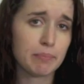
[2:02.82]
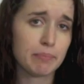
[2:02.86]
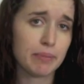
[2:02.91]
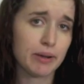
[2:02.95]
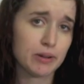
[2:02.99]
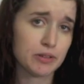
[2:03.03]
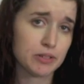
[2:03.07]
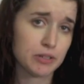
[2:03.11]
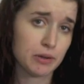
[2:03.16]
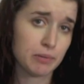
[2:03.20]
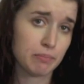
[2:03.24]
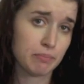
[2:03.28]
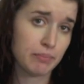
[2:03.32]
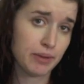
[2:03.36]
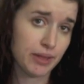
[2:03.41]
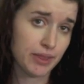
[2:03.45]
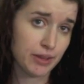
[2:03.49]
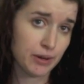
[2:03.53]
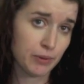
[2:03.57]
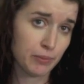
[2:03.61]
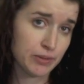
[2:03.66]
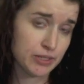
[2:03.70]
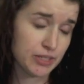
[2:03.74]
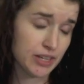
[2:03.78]
about her
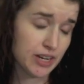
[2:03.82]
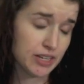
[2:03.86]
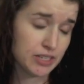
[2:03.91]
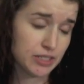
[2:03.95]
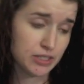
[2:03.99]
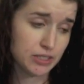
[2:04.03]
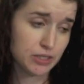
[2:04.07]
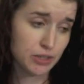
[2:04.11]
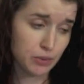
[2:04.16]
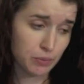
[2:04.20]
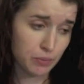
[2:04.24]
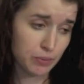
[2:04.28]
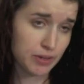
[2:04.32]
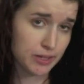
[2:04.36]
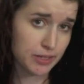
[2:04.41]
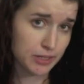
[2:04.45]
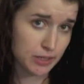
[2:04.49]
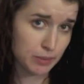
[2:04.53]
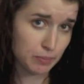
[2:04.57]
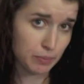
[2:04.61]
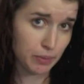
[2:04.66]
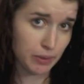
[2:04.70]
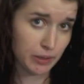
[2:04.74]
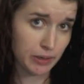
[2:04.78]
mother, which I don't want to
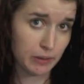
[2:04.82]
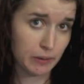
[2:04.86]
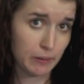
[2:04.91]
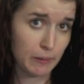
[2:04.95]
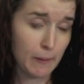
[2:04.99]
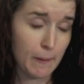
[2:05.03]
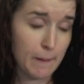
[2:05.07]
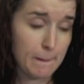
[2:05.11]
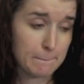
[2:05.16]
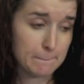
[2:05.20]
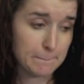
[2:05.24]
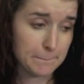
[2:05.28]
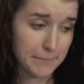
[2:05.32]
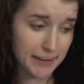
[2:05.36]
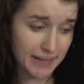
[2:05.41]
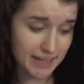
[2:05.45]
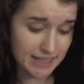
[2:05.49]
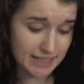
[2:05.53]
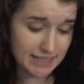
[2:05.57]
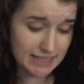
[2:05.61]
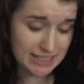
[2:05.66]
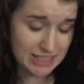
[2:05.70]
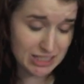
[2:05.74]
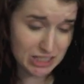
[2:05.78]
spoil, but
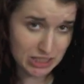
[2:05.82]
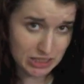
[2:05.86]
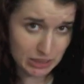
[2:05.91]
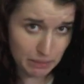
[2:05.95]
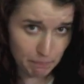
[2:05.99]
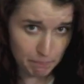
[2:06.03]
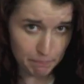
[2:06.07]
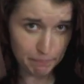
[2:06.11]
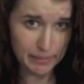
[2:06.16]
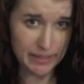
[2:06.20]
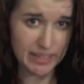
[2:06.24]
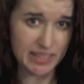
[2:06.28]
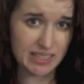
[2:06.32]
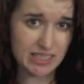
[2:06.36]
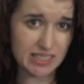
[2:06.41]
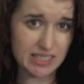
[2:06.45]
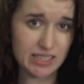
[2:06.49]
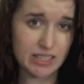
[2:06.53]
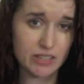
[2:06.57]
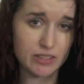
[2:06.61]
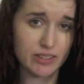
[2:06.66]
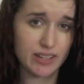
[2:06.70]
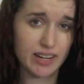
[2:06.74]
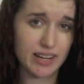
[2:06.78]
it's just a big
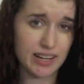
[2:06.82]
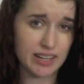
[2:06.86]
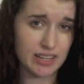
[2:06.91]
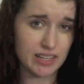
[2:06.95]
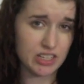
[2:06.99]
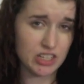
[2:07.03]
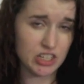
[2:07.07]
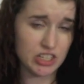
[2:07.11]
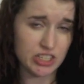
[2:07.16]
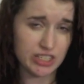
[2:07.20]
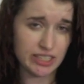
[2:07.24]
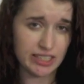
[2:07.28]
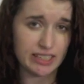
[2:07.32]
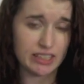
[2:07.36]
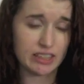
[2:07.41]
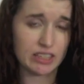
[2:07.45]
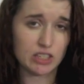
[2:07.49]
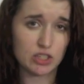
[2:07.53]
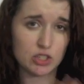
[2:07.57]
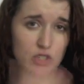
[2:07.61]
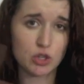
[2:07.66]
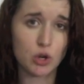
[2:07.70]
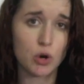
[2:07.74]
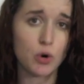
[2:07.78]
secret, and it's just like
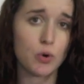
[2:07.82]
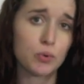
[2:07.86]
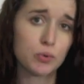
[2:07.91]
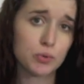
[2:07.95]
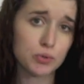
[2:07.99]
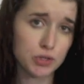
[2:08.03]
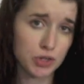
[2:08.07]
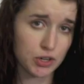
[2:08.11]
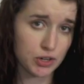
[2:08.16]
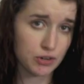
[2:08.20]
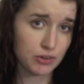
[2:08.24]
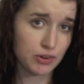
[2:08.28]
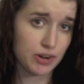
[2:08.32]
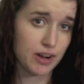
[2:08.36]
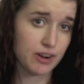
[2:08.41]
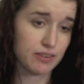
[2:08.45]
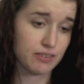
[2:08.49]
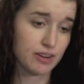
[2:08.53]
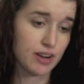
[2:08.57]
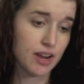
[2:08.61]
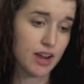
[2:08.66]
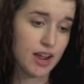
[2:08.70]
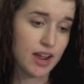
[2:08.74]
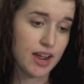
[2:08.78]
this total
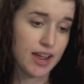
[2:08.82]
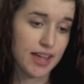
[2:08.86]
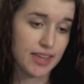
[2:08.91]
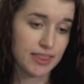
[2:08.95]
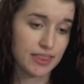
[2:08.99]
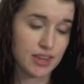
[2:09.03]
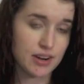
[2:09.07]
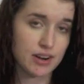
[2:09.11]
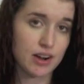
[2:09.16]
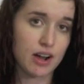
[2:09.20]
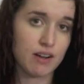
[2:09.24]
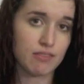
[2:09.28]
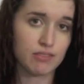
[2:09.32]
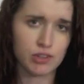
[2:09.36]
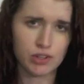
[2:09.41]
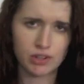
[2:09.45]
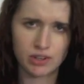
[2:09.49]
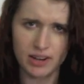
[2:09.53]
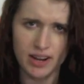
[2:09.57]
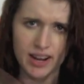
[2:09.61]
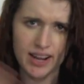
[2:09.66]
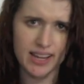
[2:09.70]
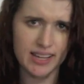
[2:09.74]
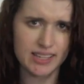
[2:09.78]
turnaround in the novel,
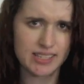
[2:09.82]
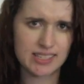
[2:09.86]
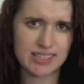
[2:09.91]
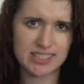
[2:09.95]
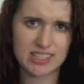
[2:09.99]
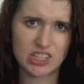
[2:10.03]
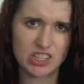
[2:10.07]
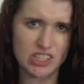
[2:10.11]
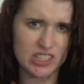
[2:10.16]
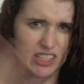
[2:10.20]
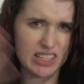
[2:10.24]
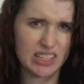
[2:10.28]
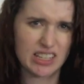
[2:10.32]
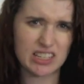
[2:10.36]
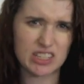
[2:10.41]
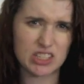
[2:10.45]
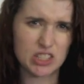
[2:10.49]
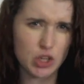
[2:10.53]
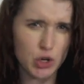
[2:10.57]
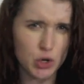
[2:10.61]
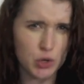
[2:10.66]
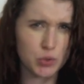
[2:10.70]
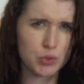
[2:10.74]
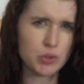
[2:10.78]
or I guess just like a
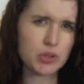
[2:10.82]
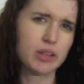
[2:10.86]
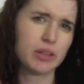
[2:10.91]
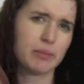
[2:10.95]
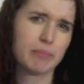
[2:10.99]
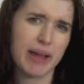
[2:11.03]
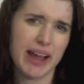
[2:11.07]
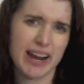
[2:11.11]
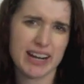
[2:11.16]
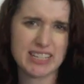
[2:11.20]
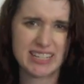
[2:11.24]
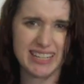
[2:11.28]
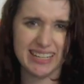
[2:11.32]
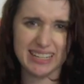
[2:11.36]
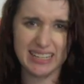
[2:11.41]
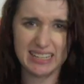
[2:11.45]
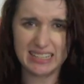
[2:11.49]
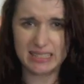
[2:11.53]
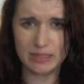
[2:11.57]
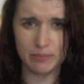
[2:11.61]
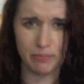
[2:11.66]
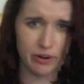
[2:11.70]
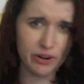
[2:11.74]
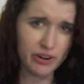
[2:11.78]
total climactic
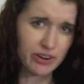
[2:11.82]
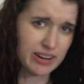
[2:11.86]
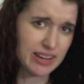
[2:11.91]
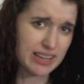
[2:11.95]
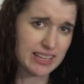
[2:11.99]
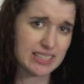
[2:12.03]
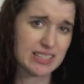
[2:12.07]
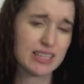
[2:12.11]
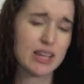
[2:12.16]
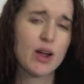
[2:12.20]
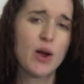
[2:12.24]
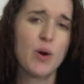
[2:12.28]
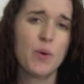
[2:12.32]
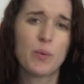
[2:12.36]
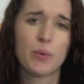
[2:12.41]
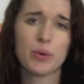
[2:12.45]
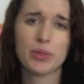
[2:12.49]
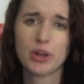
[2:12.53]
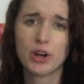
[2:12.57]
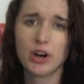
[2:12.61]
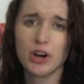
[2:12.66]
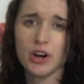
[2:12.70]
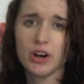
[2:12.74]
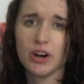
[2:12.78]
experience
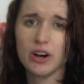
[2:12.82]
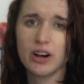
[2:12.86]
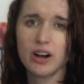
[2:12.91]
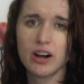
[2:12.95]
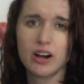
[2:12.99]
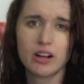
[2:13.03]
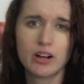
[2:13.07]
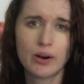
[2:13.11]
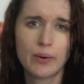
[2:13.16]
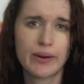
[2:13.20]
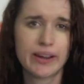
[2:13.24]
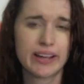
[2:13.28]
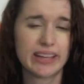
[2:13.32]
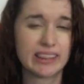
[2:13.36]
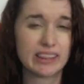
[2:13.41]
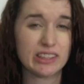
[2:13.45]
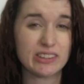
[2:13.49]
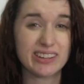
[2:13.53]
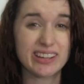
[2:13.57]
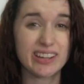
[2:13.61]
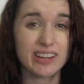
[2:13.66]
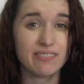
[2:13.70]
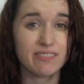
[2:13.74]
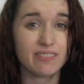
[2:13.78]
with her going and
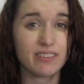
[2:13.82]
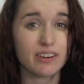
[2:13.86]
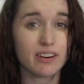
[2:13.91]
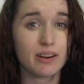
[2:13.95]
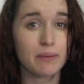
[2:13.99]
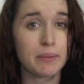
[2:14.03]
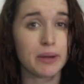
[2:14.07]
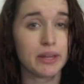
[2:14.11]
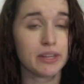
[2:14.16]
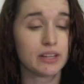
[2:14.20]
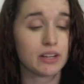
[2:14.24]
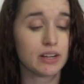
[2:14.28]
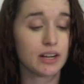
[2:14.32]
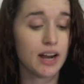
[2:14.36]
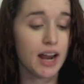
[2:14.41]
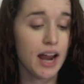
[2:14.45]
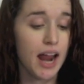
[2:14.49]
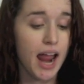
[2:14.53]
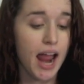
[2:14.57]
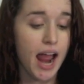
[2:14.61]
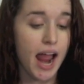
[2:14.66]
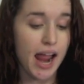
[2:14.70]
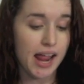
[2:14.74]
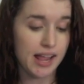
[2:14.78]
looking for her mother,
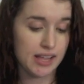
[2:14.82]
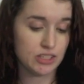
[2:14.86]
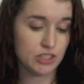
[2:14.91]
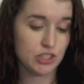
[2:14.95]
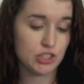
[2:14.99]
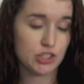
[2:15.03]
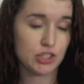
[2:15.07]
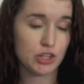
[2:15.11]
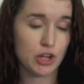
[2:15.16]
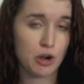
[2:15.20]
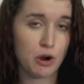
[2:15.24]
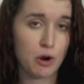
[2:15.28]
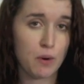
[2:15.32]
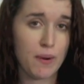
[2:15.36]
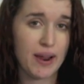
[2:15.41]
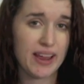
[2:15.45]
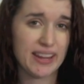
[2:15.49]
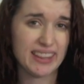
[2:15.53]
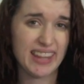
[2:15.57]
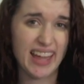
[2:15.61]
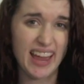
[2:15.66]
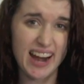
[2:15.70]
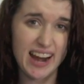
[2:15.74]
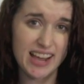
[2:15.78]
and
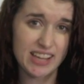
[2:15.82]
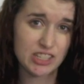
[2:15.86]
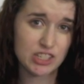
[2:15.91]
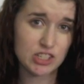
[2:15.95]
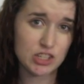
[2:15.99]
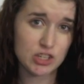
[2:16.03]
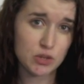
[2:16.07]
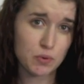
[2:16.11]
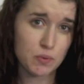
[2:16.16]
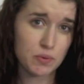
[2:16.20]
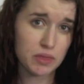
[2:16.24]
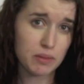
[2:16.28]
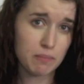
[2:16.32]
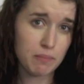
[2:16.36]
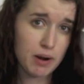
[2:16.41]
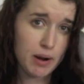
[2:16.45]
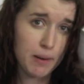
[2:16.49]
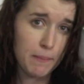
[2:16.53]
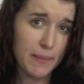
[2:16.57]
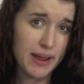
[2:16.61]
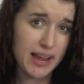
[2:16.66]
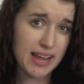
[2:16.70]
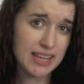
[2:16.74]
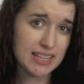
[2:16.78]
that has to do with the
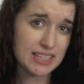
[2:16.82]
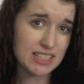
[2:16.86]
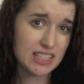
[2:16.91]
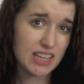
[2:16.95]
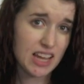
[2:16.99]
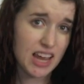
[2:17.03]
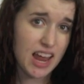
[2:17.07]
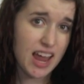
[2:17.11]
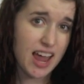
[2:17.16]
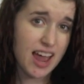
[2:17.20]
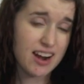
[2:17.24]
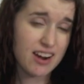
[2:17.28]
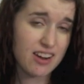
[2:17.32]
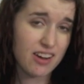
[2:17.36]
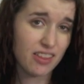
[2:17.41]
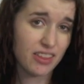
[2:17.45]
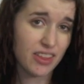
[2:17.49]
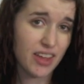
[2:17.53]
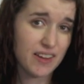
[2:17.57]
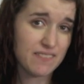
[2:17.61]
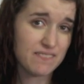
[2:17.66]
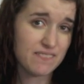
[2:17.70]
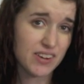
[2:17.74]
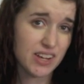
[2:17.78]
mermaids and all
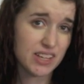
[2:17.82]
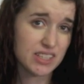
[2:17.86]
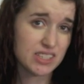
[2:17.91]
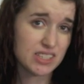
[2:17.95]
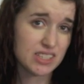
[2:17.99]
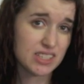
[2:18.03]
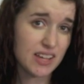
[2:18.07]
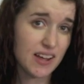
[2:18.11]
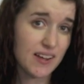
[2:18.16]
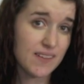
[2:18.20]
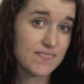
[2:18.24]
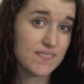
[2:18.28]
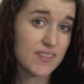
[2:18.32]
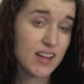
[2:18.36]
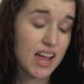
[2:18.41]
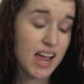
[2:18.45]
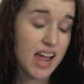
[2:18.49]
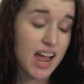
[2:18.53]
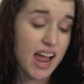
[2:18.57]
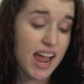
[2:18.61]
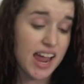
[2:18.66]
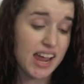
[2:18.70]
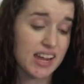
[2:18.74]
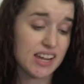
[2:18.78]
that fun stuff,
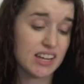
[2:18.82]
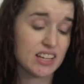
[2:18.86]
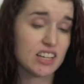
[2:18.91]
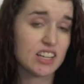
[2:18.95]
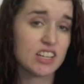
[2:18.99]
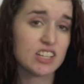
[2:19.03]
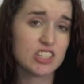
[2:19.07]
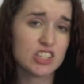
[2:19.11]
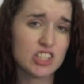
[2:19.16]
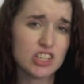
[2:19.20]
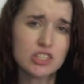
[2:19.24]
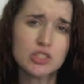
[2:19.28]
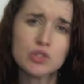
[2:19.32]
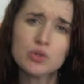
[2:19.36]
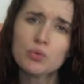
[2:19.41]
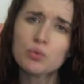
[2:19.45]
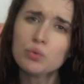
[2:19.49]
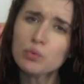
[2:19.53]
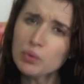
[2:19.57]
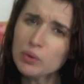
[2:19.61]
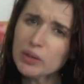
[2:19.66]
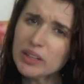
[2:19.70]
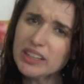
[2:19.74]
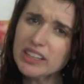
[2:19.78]
and just
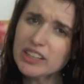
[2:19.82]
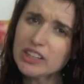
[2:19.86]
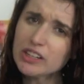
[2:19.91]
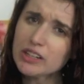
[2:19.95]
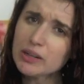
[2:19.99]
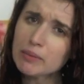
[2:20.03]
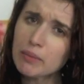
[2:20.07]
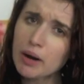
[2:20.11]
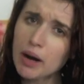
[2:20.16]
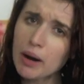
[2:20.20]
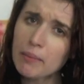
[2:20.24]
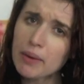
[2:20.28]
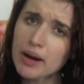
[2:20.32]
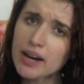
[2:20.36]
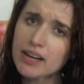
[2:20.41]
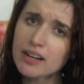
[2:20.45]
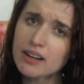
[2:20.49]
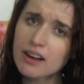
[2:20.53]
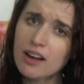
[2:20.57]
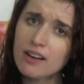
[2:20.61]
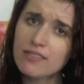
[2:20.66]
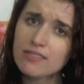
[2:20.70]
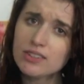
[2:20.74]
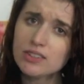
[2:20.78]
really good mermaid
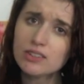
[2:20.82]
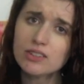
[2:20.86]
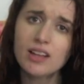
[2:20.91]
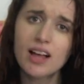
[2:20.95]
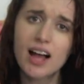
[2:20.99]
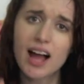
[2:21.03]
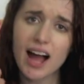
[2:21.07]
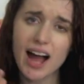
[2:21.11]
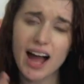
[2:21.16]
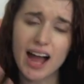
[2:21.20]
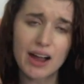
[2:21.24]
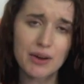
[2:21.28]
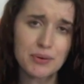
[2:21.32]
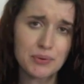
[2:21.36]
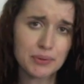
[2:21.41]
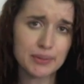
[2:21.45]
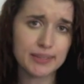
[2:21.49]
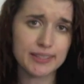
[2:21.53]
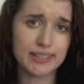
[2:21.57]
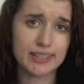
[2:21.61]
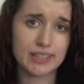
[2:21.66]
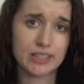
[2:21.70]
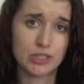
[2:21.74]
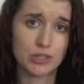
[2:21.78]
novel. I
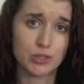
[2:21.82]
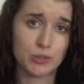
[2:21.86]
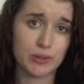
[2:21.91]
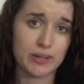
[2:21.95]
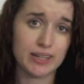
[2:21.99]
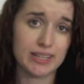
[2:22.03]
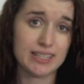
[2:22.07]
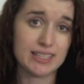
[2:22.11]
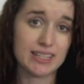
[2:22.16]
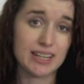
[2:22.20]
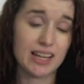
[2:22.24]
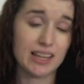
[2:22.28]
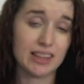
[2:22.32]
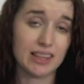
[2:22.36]
really enjoyed it a